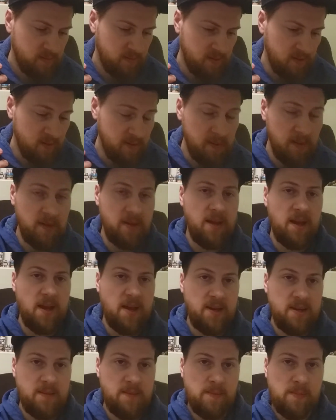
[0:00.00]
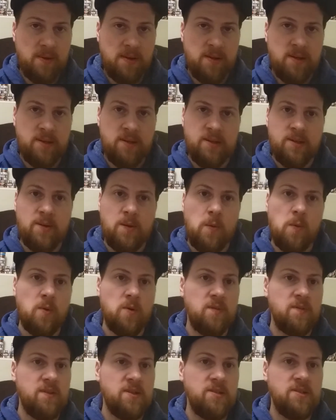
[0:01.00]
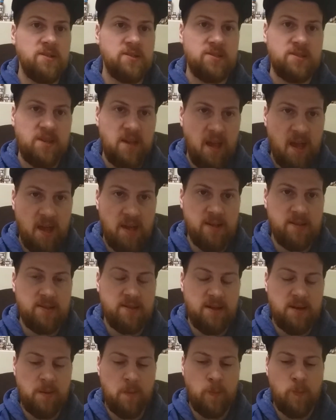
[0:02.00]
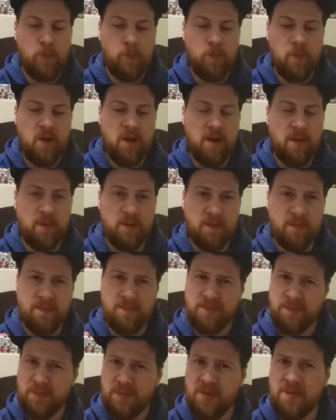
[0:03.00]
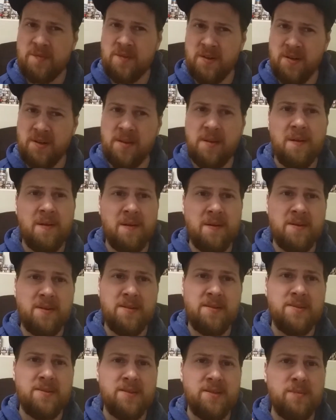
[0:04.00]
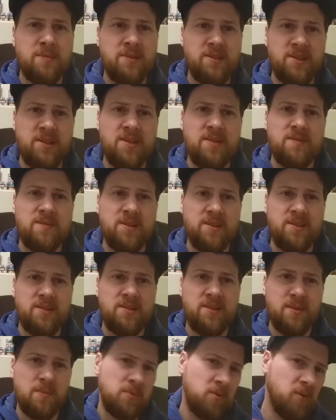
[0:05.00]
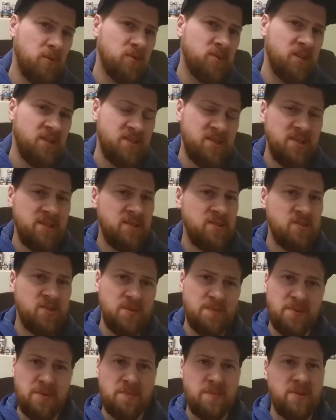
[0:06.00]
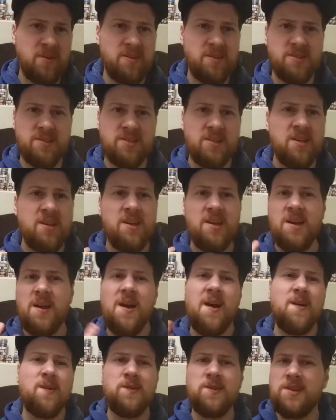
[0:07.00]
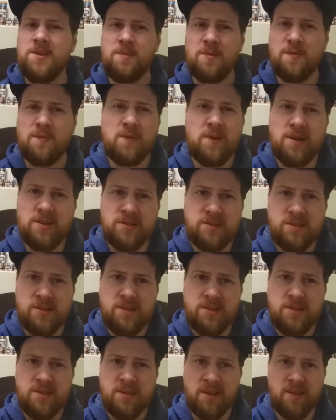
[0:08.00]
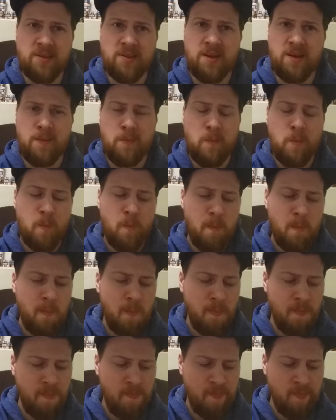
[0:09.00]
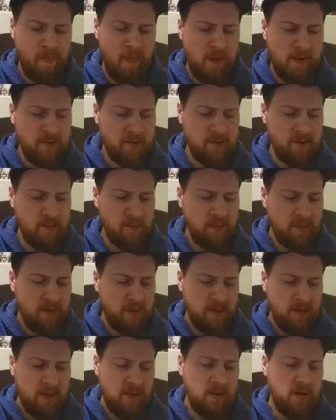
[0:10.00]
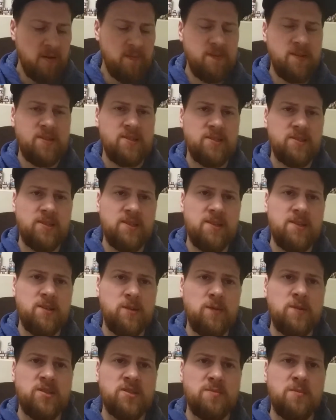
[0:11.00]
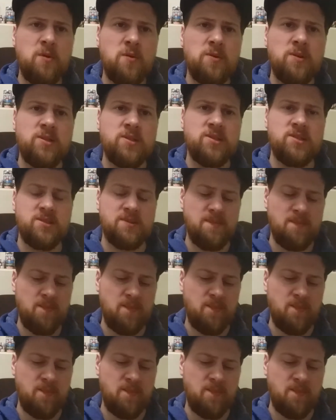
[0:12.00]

and then can it, or if they just can it there. I would be very hard to believe that they process it and ship it because how do you keep it fresh like that? So, obviously, U.S. Smokeless